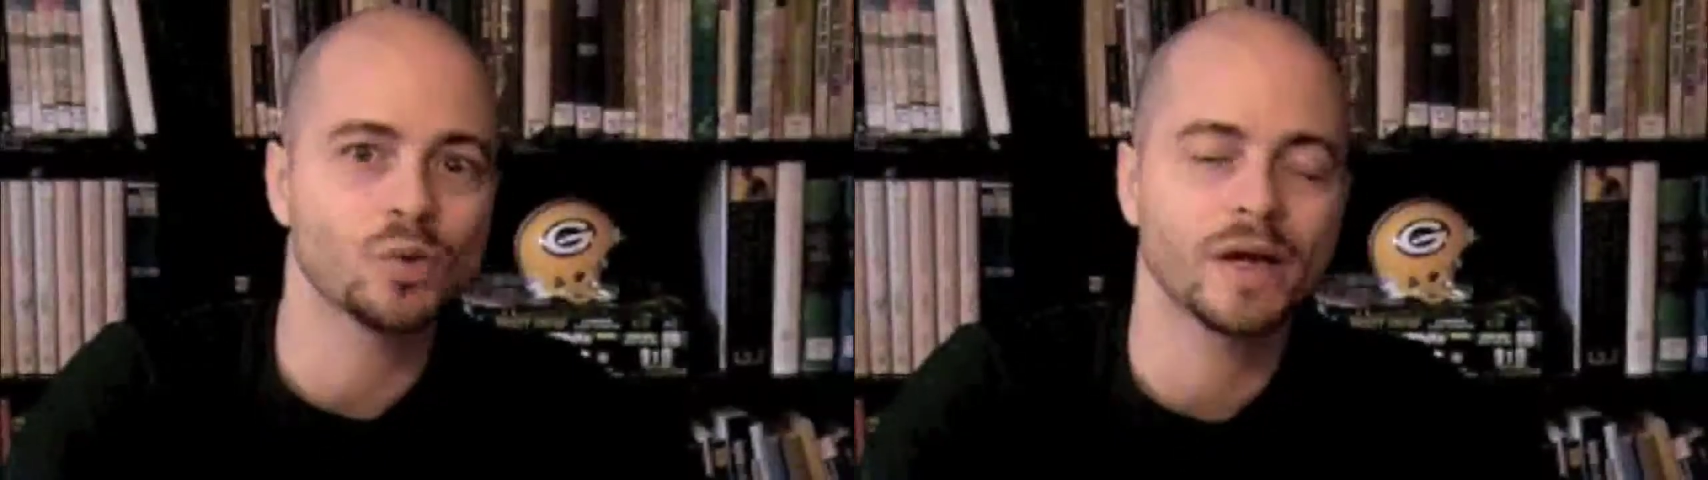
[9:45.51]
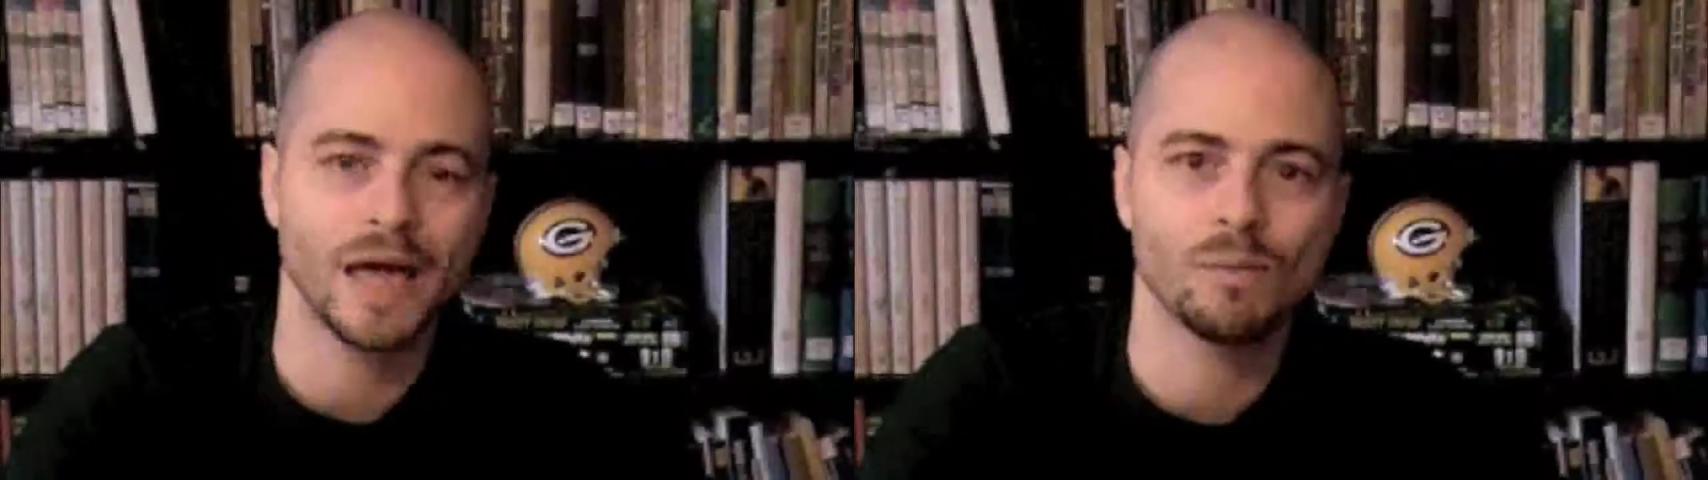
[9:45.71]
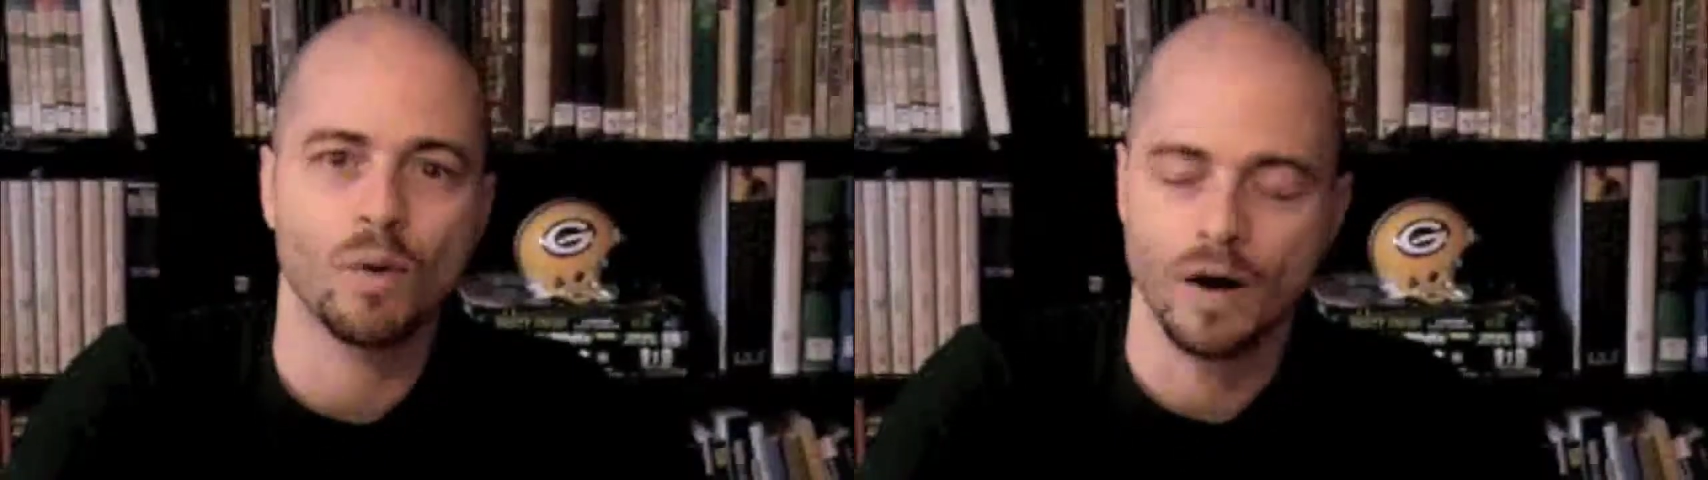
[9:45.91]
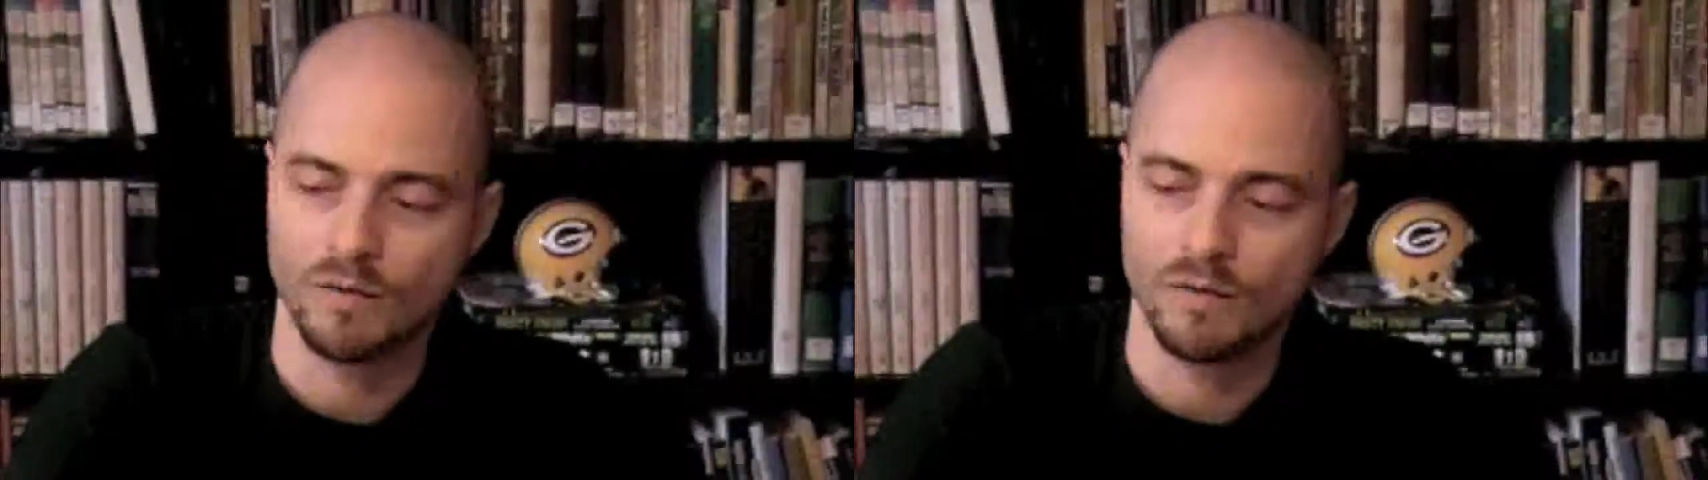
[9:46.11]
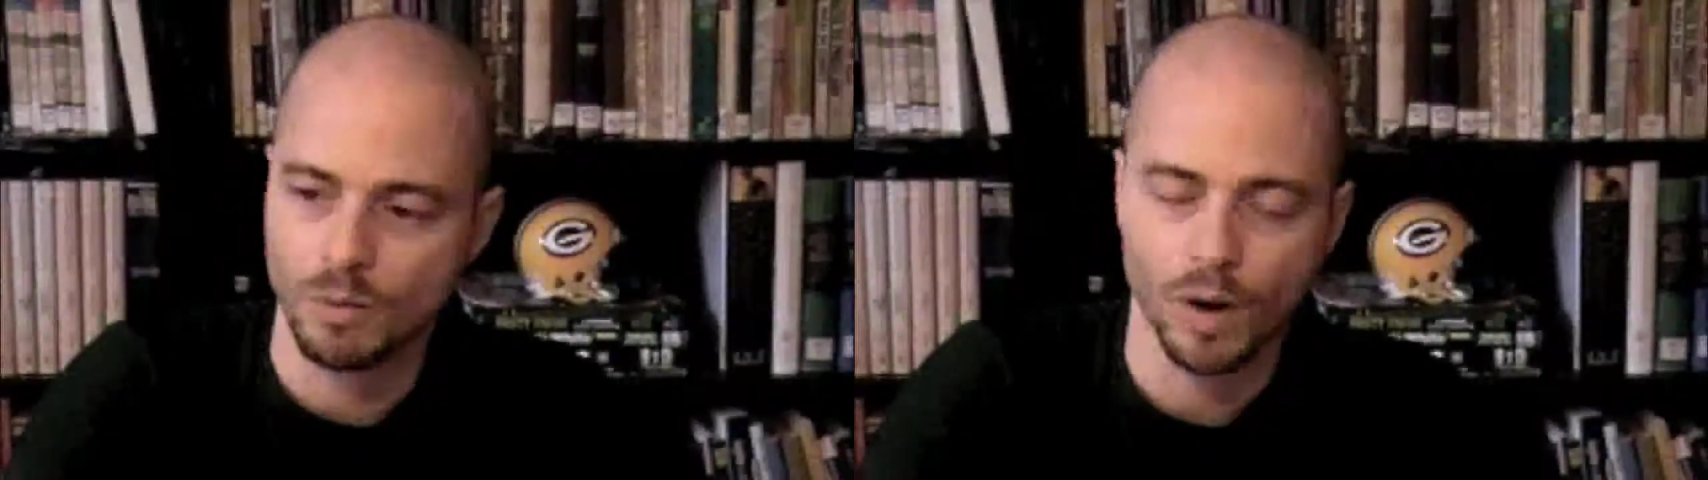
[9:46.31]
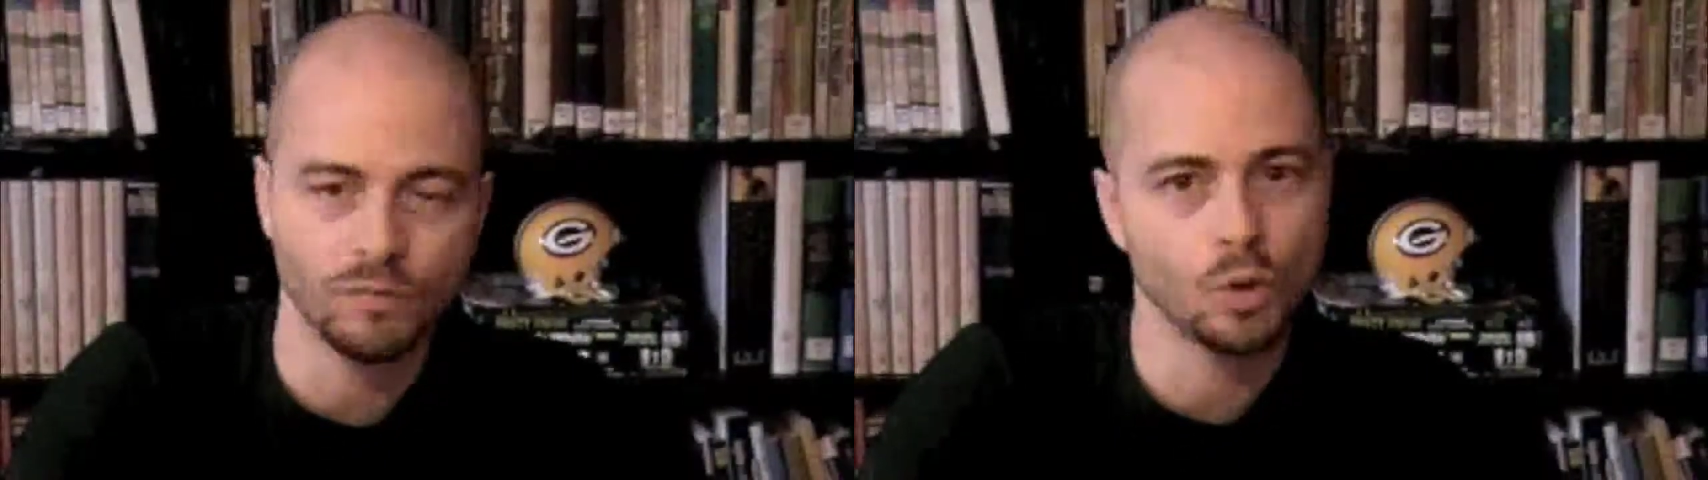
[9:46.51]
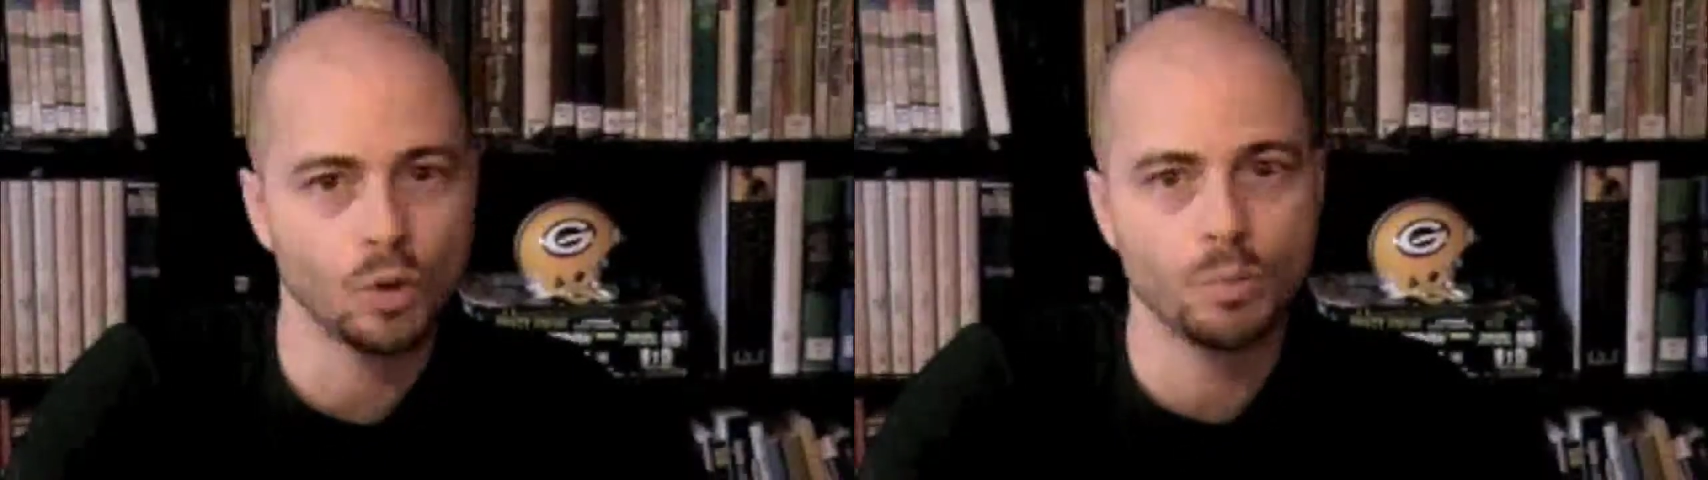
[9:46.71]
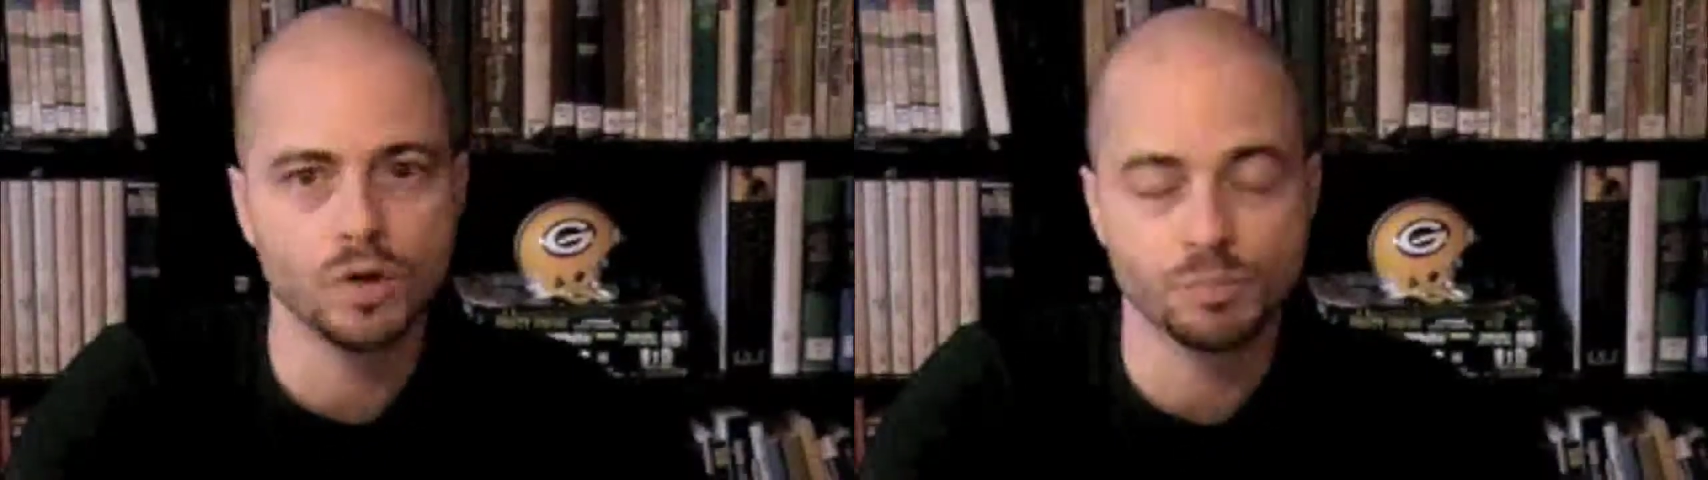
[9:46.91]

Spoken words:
a game where if the Buffalo Bills